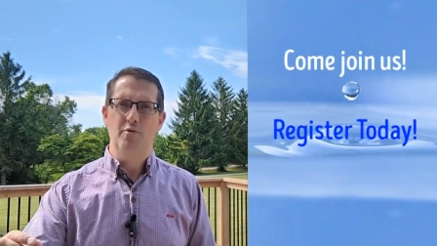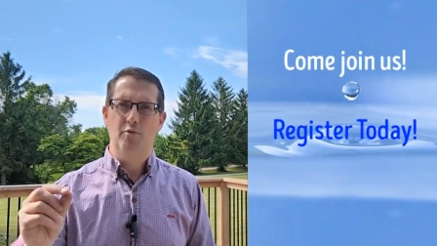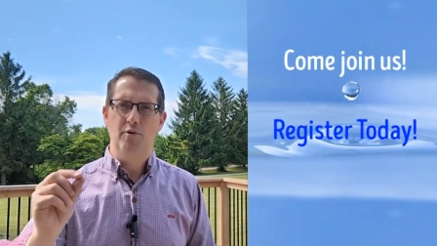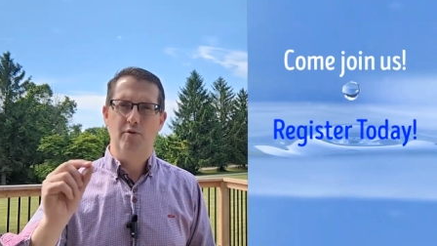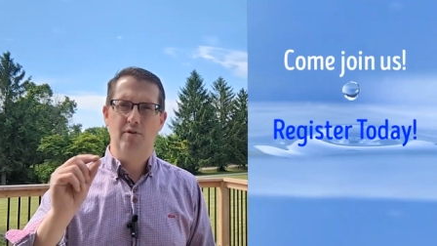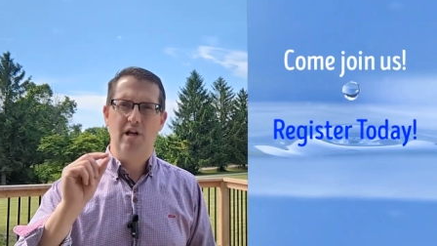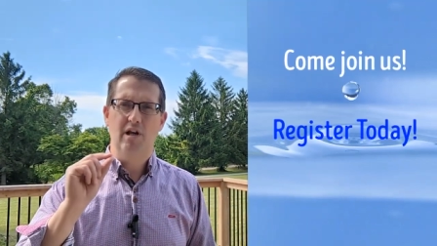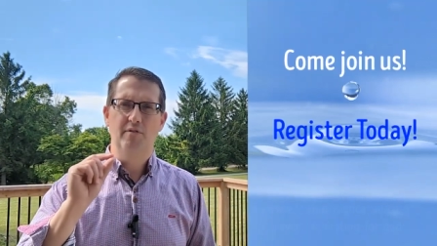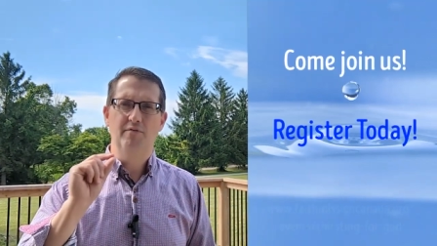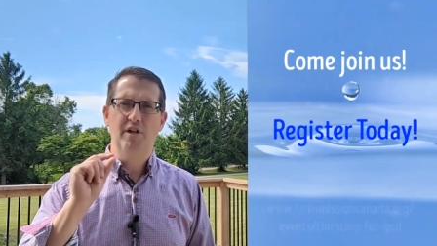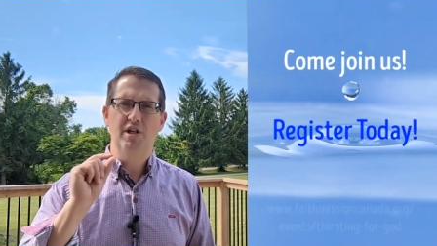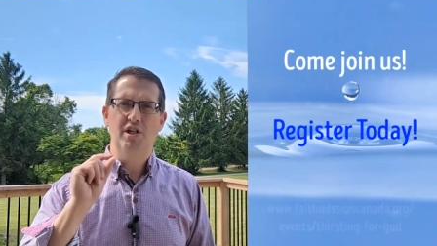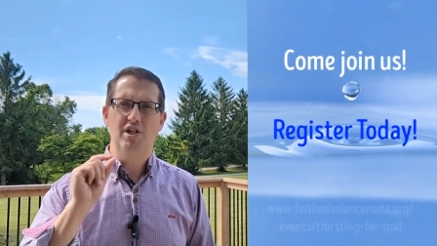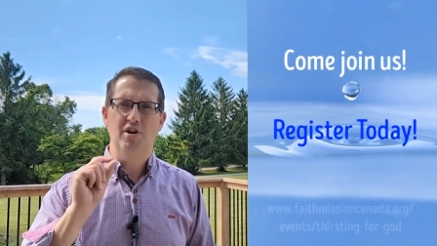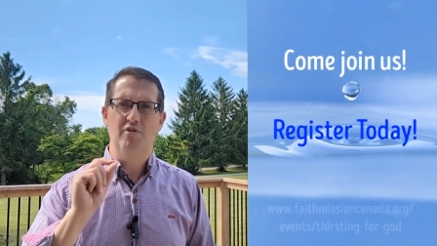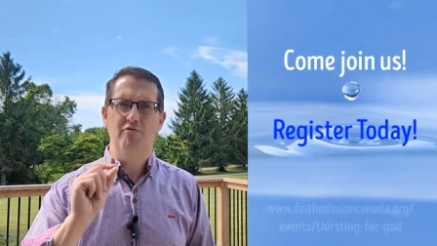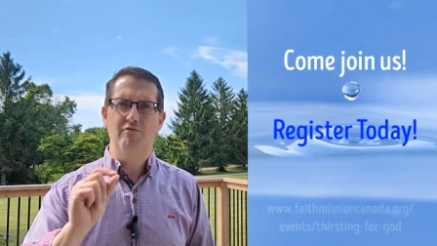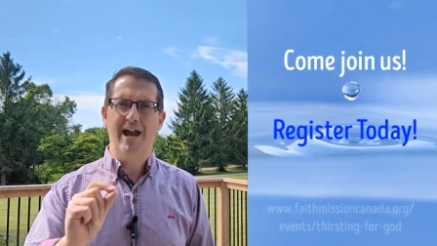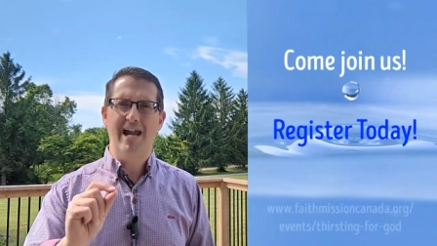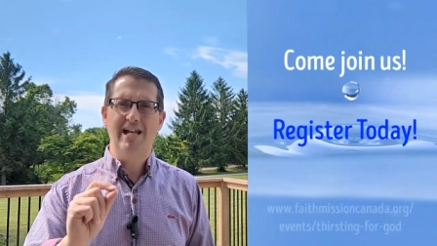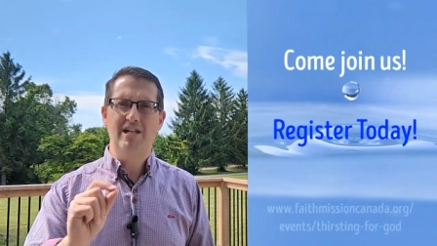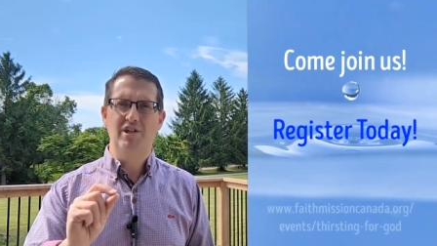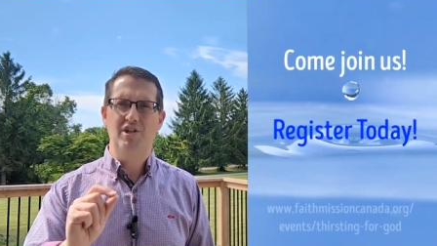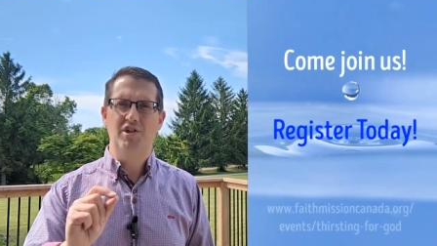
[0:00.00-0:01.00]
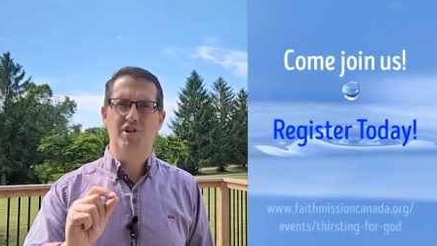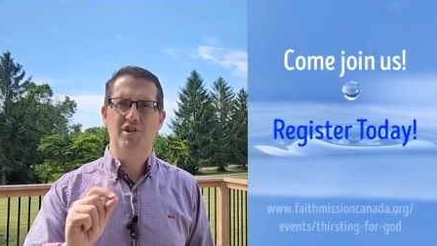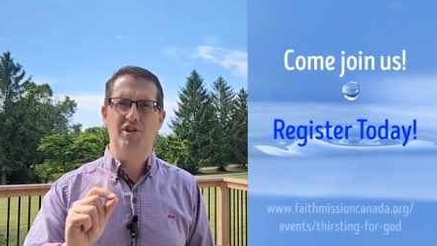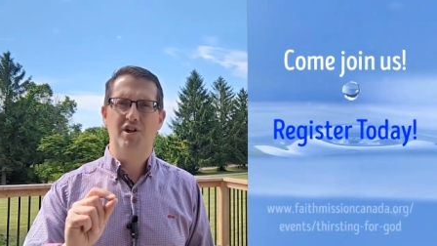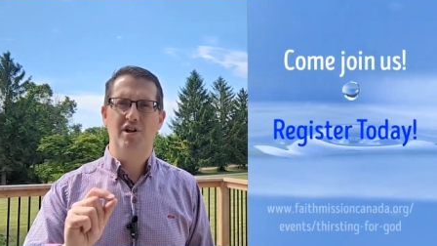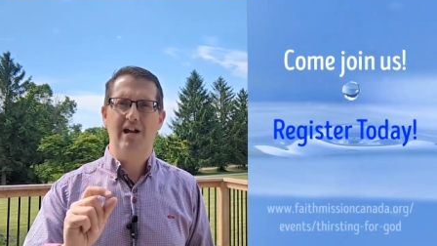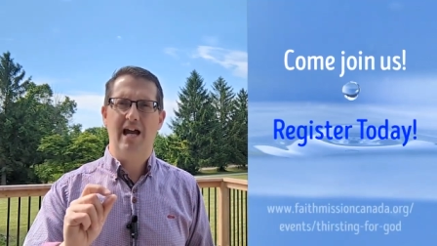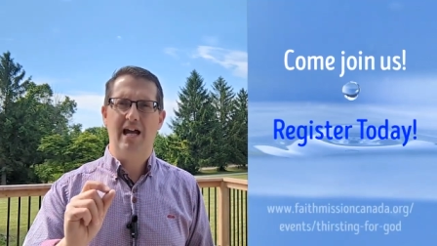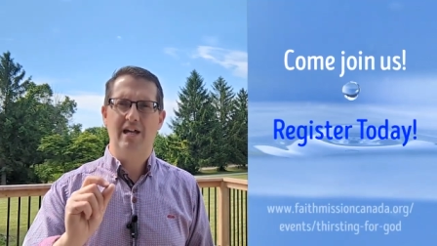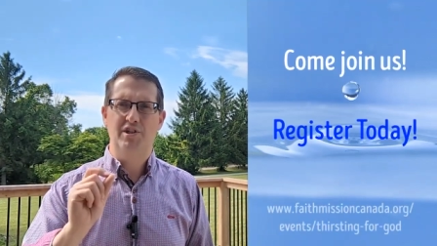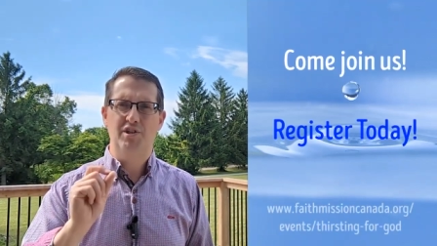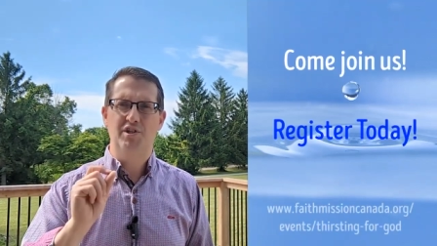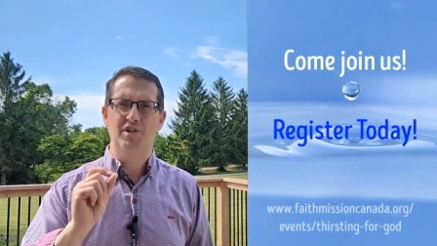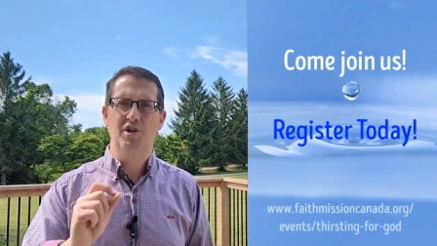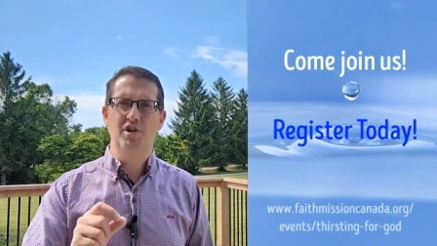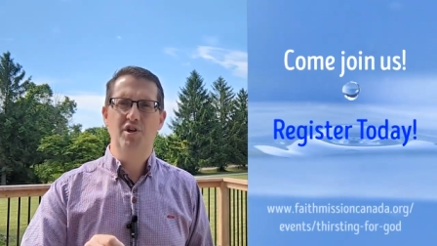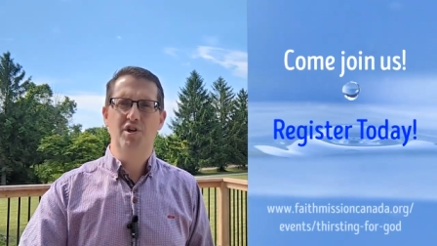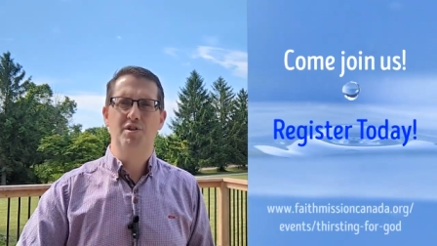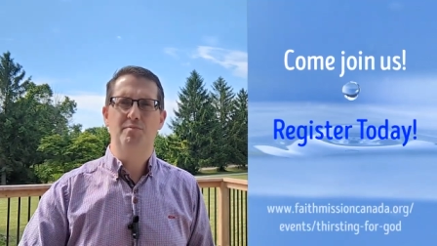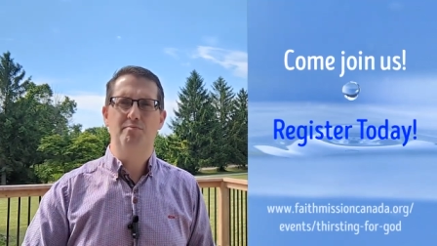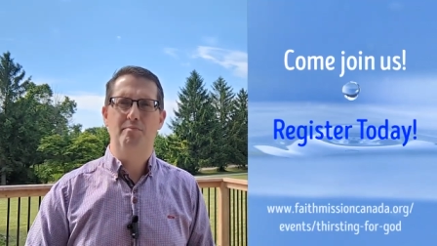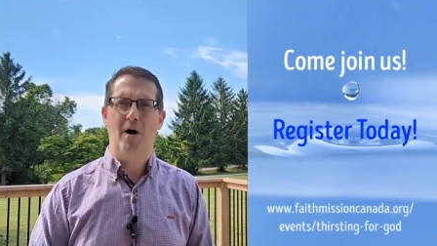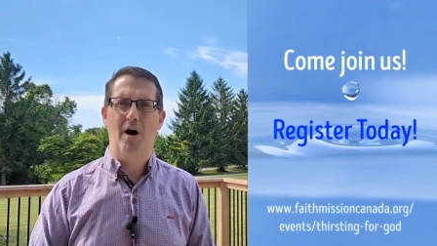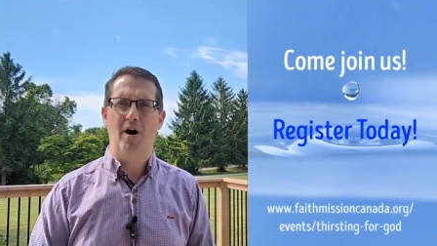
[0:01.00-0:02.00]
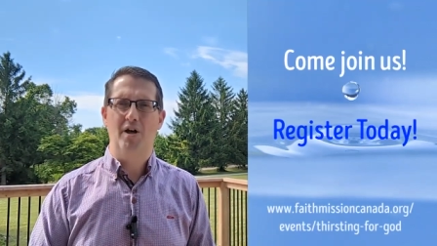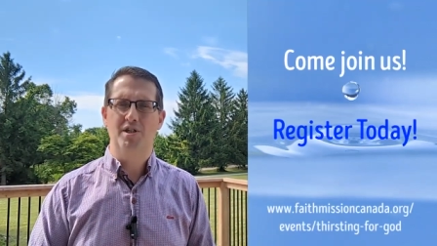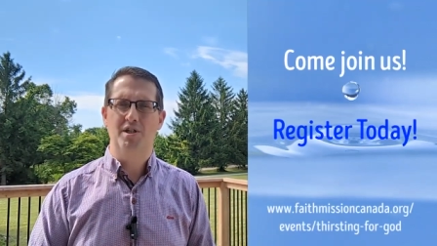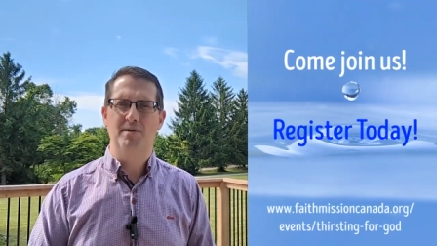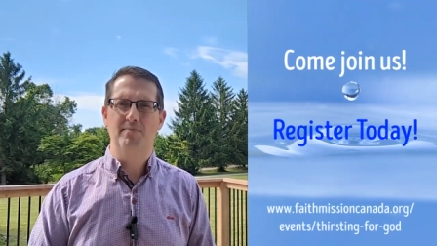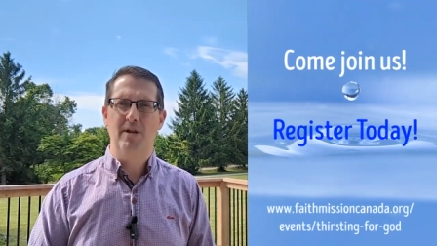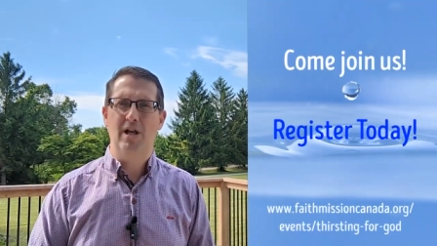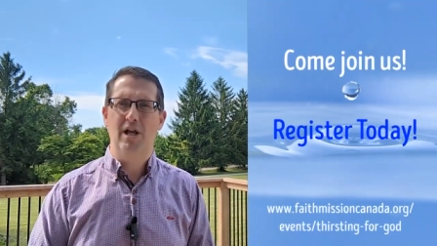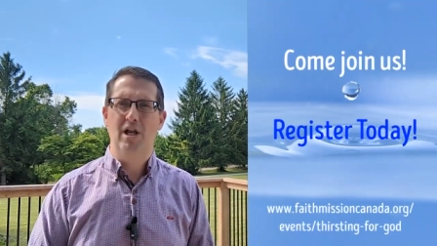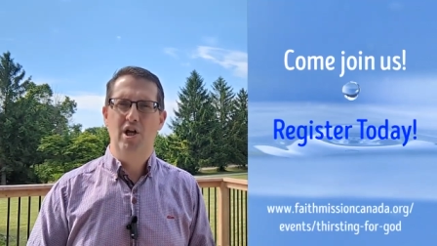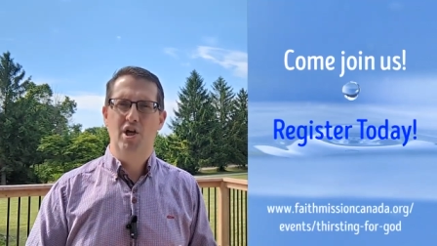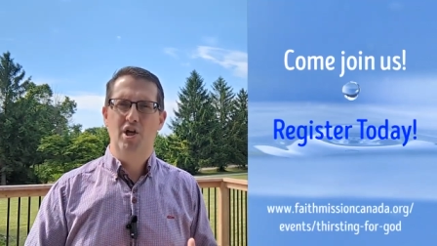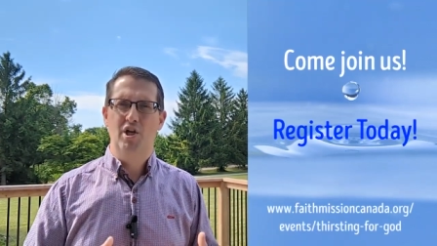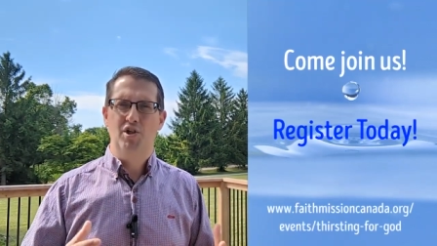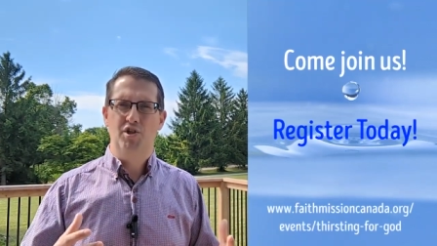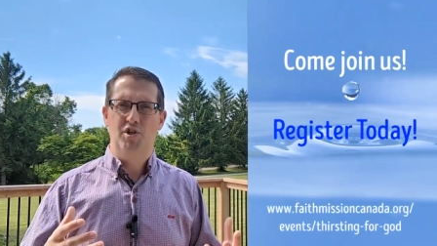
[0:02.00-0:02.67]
We would love you to register as soon as possible